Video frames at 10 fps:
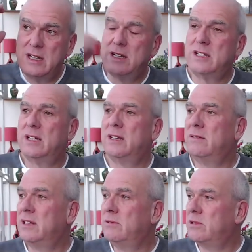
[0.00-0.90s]
so I don't
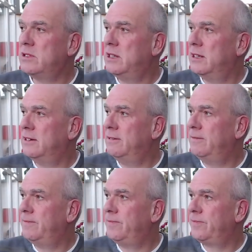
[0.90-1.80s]
know what to do.
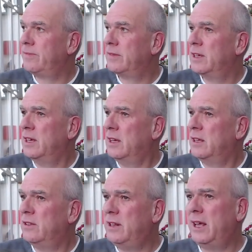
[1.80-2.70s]

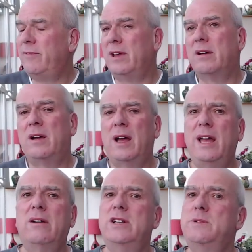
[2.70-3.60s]
The Divvy, I
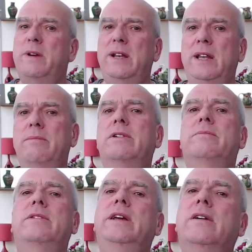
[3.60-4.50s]
ain't going to spend any more
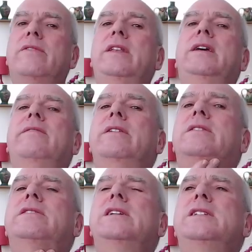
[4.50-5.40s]
money on the Divvy,
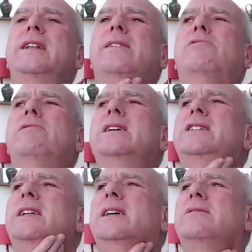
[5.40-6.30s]
because it's an old reg
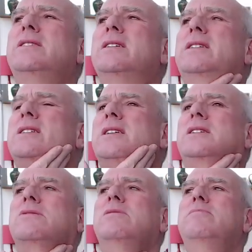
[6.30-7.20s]
now, so it's
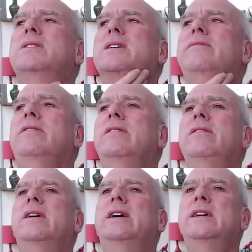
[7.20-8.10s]
going back a few
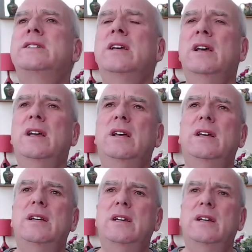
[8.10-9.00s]
years.
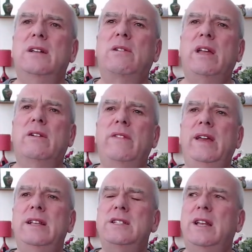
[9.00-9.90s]
Looking on the
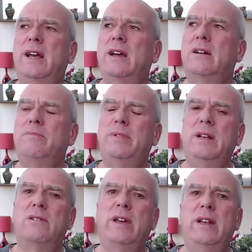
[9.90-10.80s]
internet, I've been
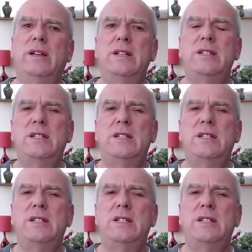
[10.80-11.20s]
looking at